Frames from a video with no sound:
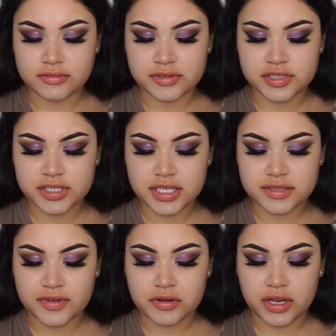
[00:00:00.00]
What just
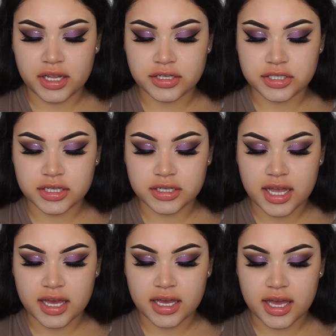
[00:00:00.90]
says foundation?
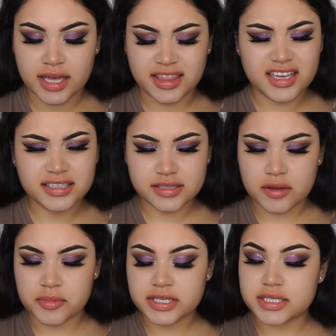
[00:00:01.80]
I think it's
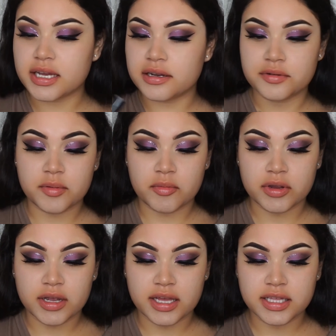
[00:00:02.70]
called Play Stick. I don't remember.
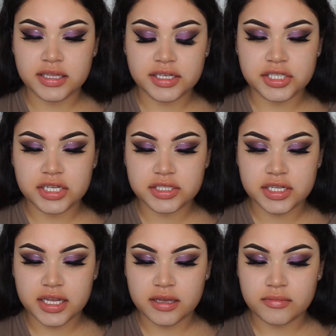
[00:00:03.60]
I think they changed the
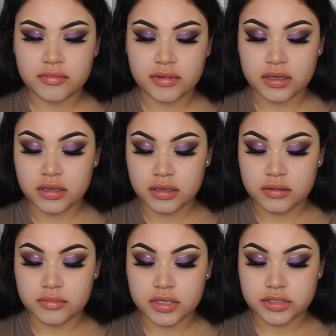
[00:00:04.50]
name.
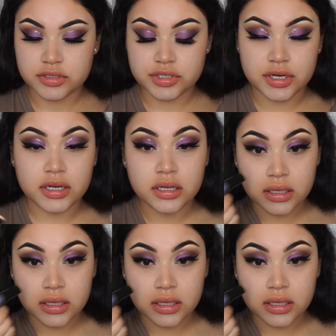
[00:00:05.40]
Not too sure.